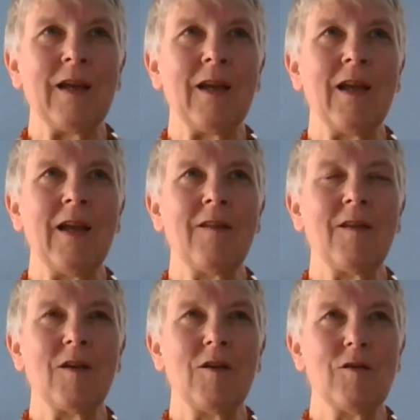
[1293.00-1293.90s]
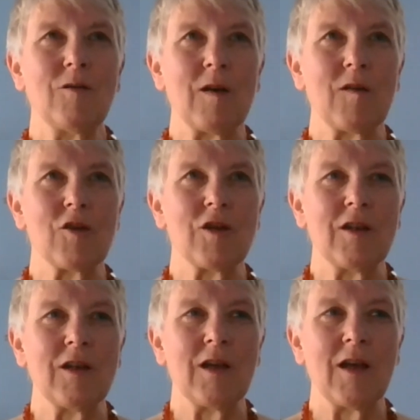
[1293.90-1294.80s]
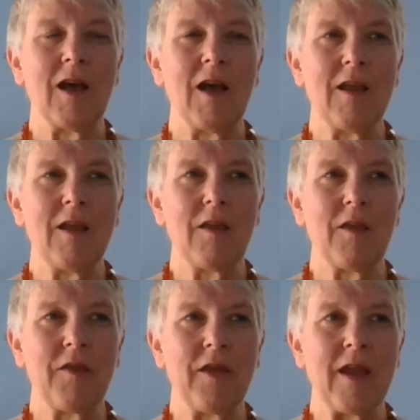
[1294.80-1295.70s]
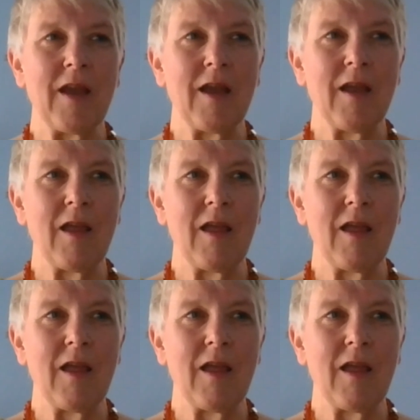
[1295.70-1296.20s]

It's a good question. I think